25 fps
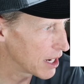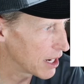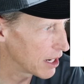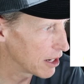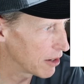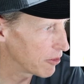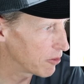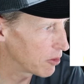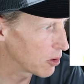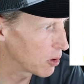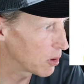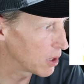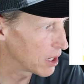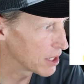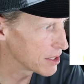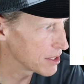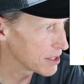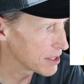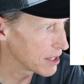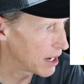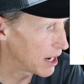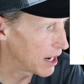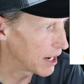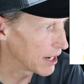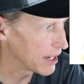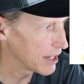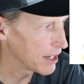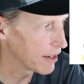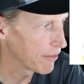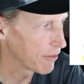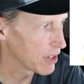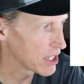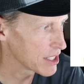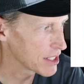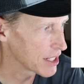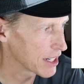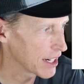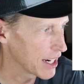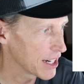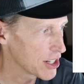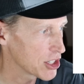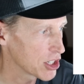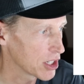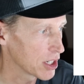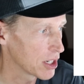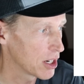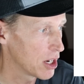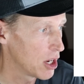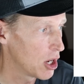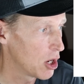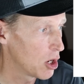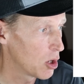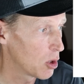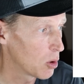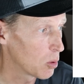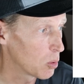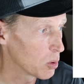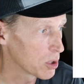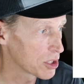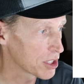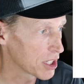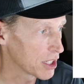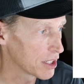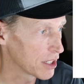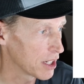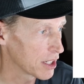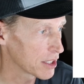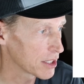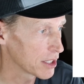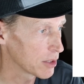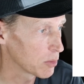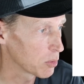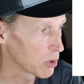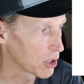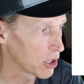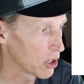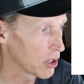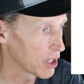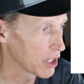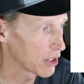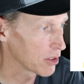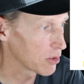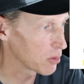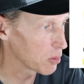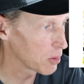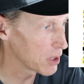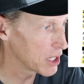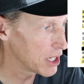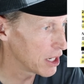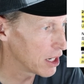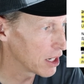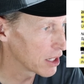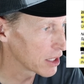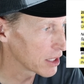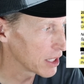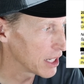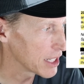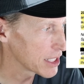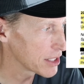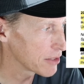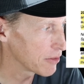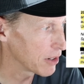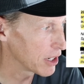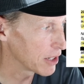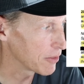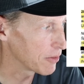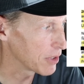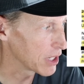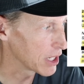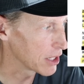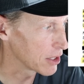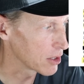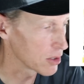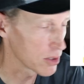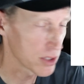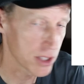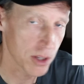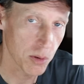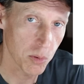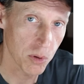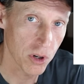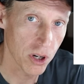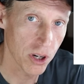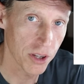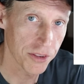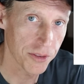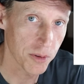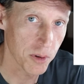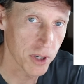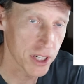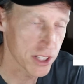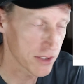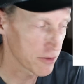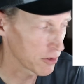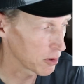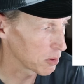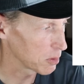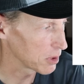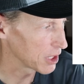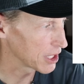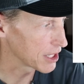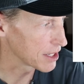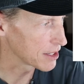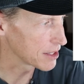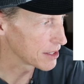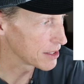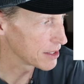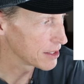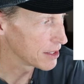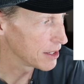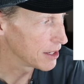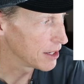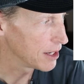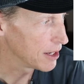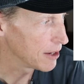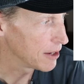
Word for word: AFOSI investigation was conducted regarding three unclassified videos that were authorized for release.